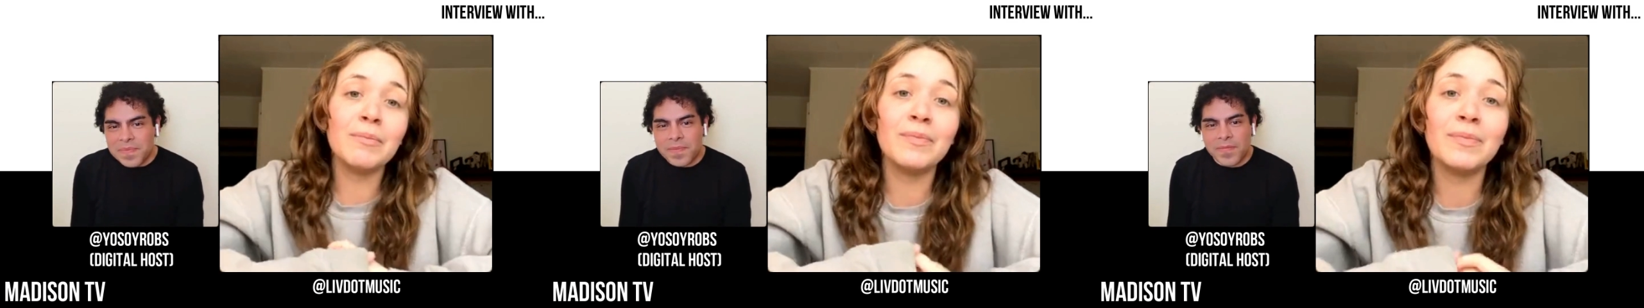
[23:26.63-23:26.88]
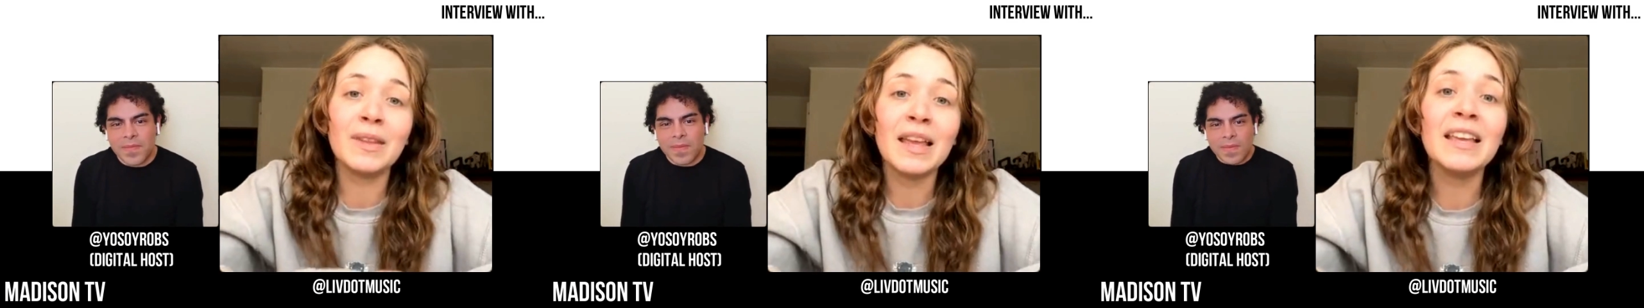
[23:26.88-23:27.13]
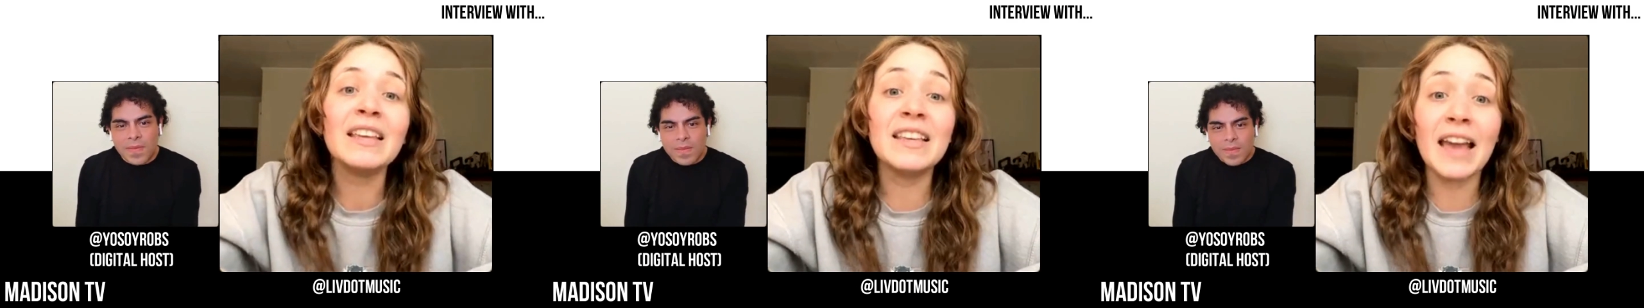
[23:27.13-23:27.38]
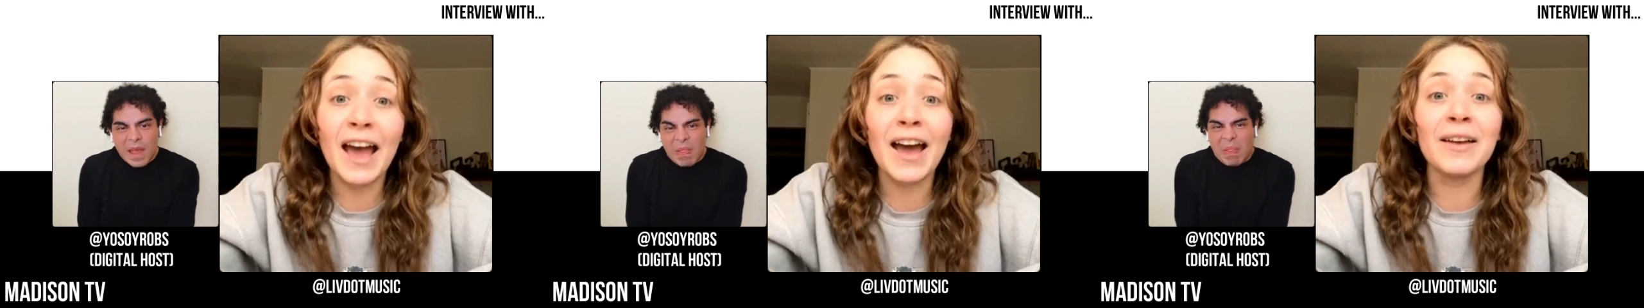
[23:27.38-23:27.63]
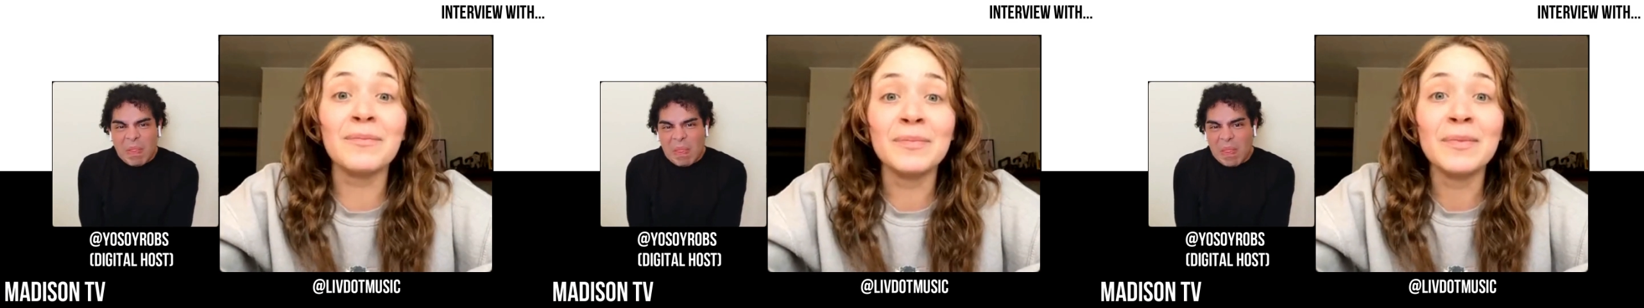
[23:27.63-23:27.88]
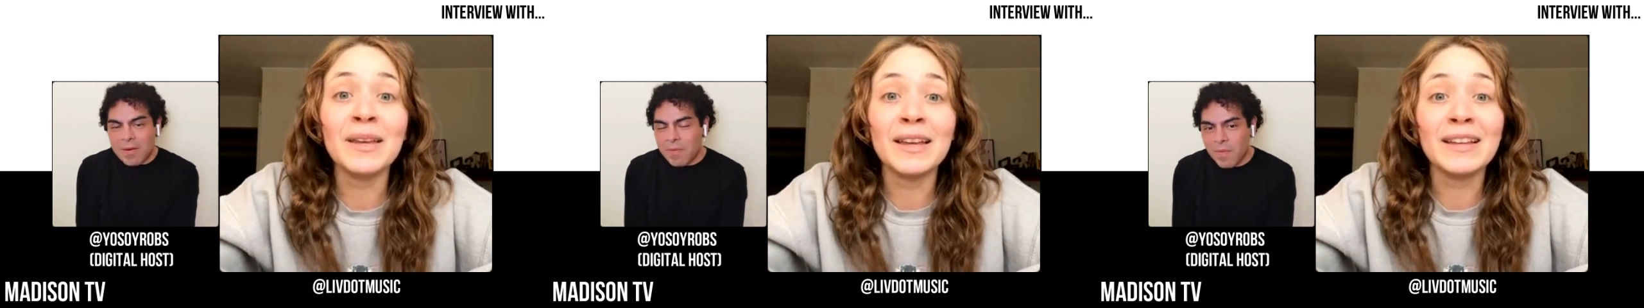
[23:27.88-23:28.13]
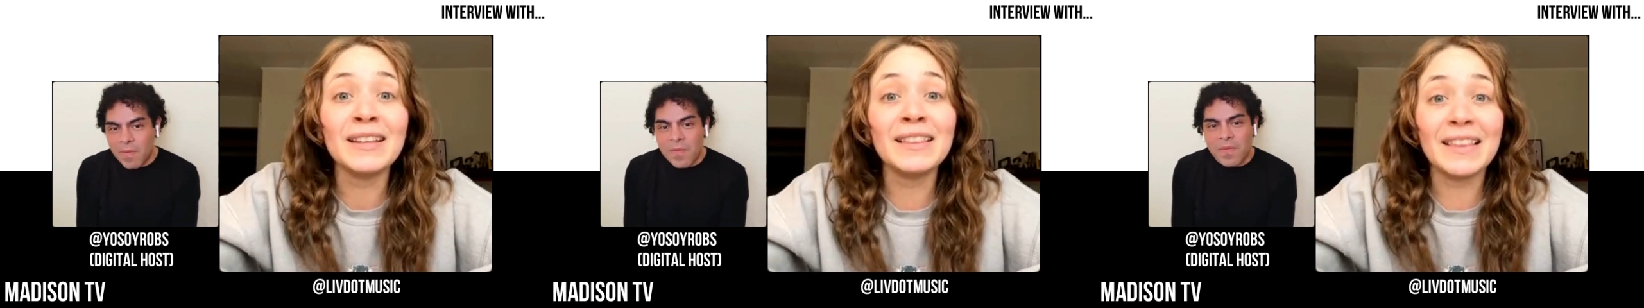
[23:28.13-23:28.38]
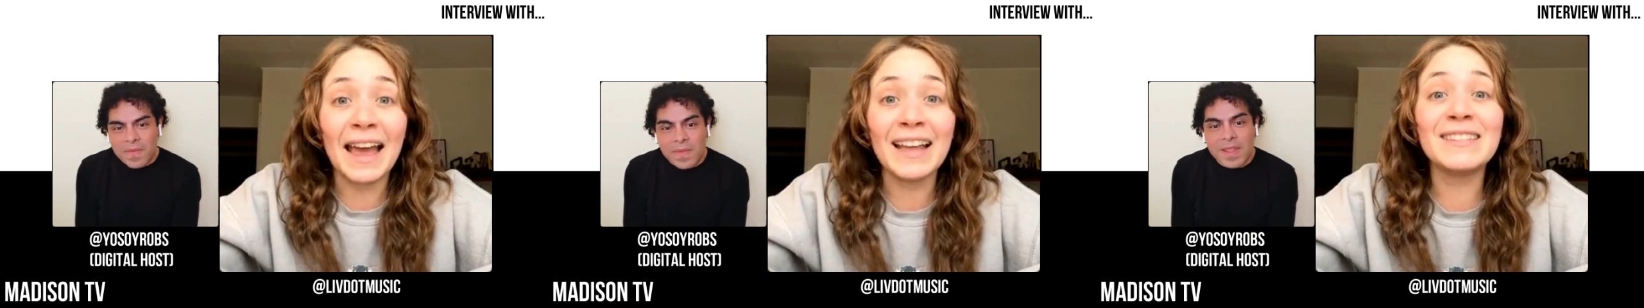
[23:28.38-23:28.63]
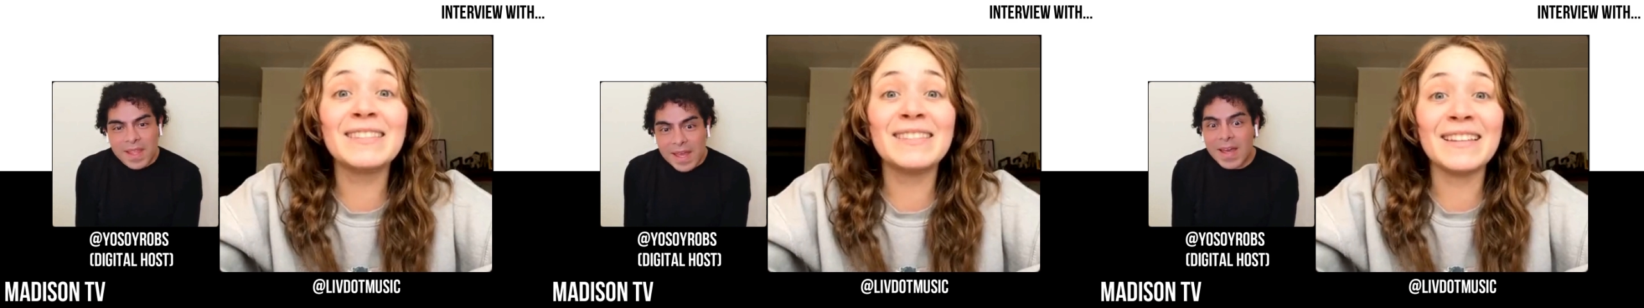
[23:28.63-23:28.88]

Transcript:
Speaker 1: yeah. That's